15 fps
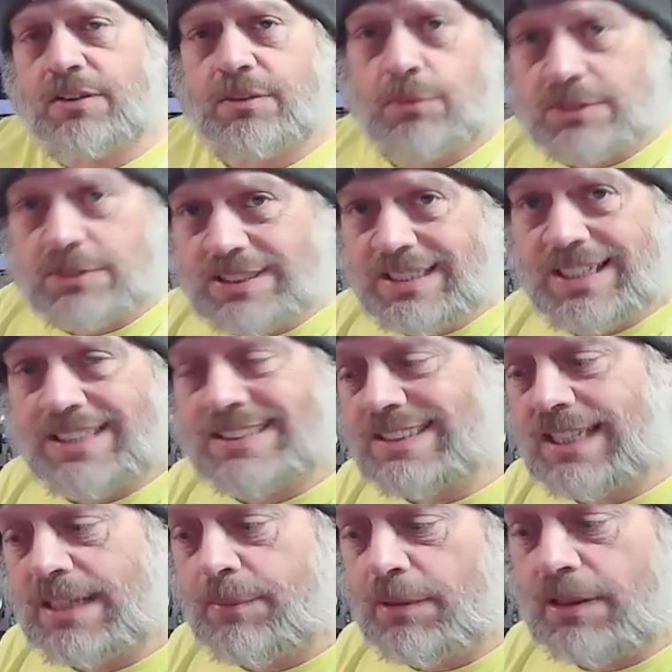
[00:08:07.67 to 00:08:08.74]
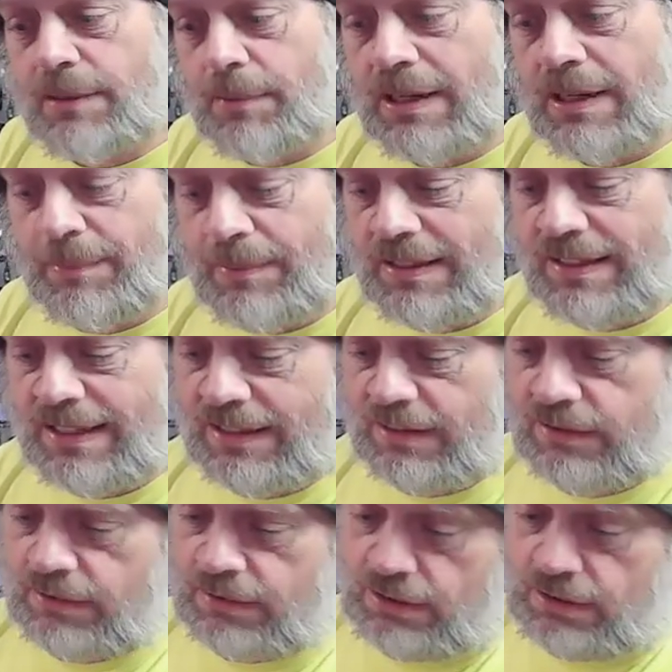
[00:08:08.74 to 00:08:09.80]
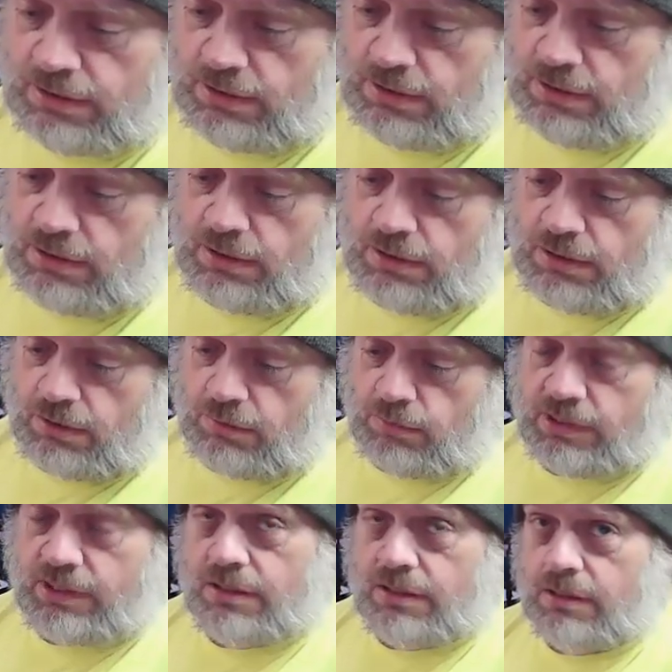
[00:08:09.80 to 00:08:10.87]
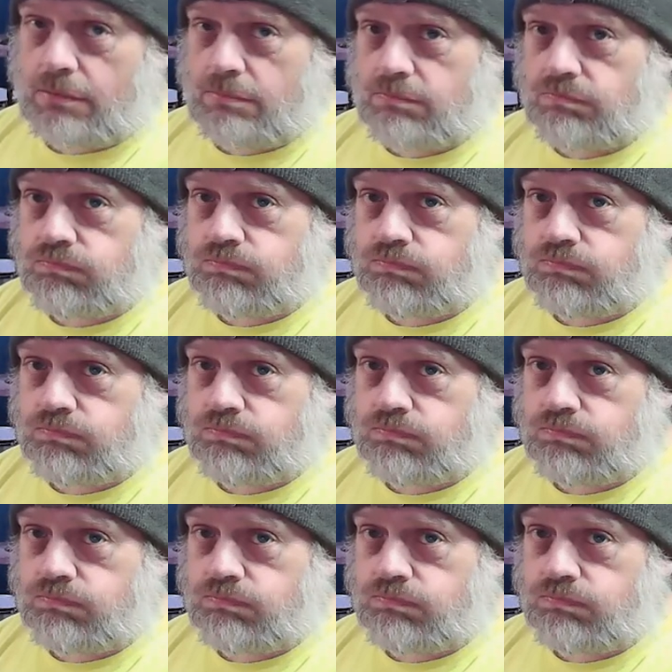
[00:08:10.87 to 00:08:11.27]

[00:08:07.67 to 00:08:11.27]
And we'll see you next time on the Body Beatdown, where